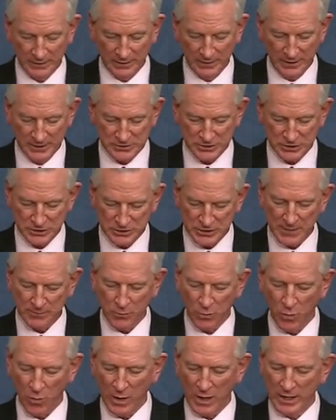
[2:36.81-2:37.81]
It's a
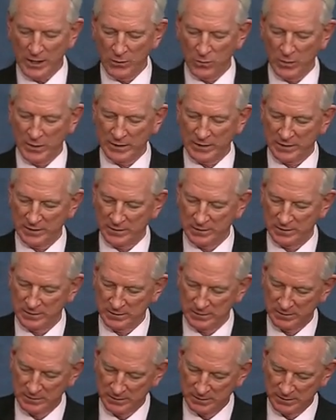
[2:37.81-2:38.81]
simple way we could
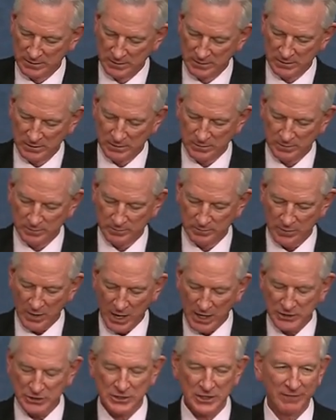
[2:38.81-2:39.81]

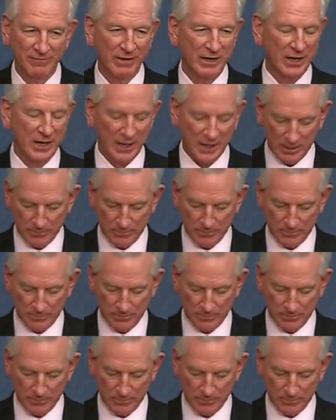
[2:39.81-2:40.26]
positively